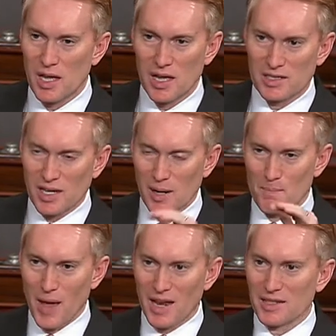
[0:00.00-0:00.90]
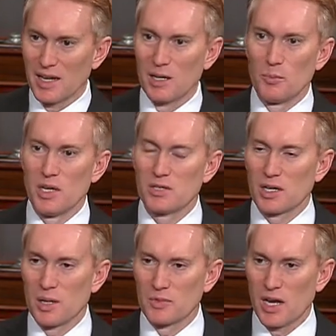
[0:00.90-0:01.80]
It's not a mandated piece that
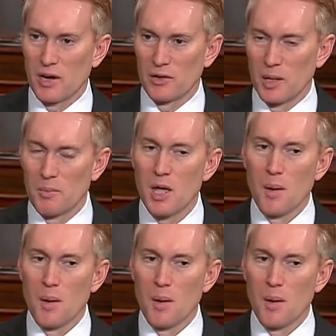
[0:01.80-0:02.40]
comes down on them.